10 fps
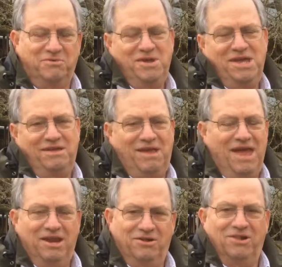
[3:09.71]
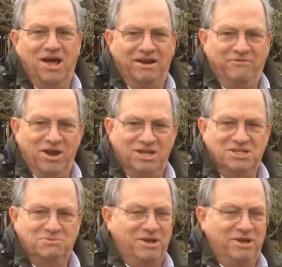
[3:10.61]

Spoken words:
We handle a lot of ranches.